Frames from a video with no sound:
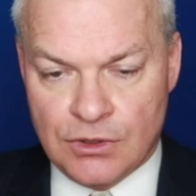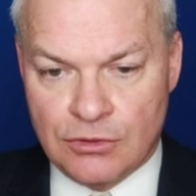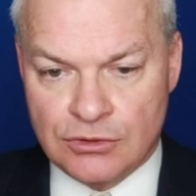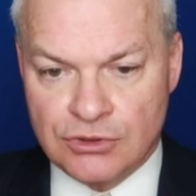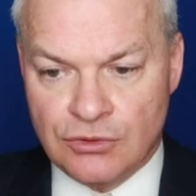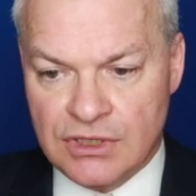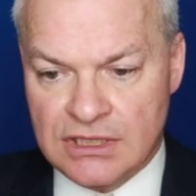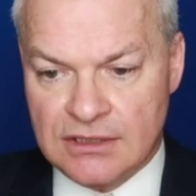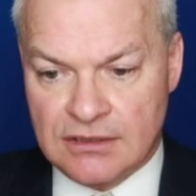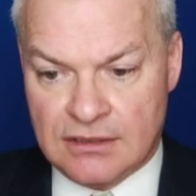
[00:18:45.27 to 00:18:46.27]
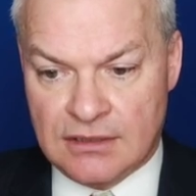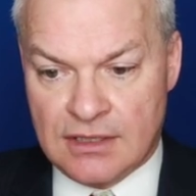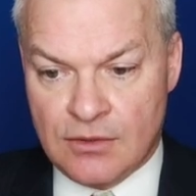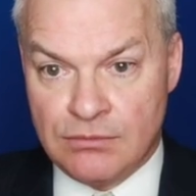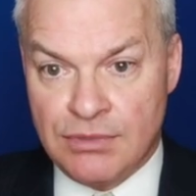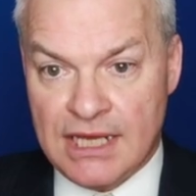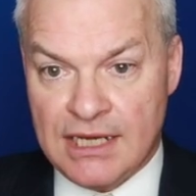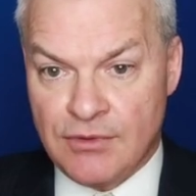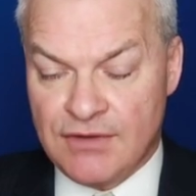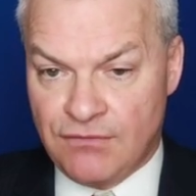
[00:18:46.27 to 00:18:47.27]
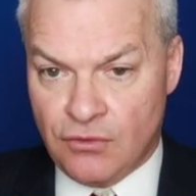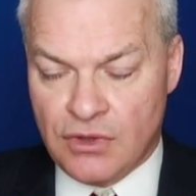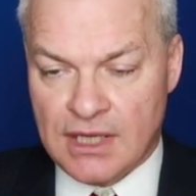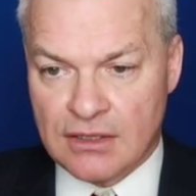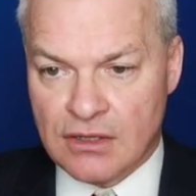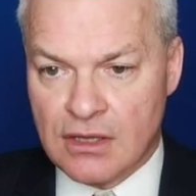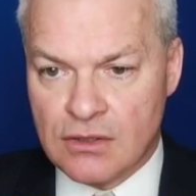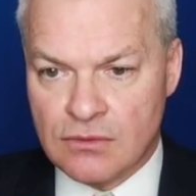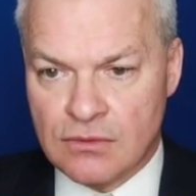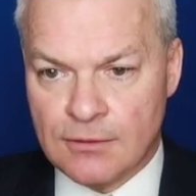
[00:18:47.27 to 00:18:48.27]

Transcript: Not sure there would be anywhere for that, though.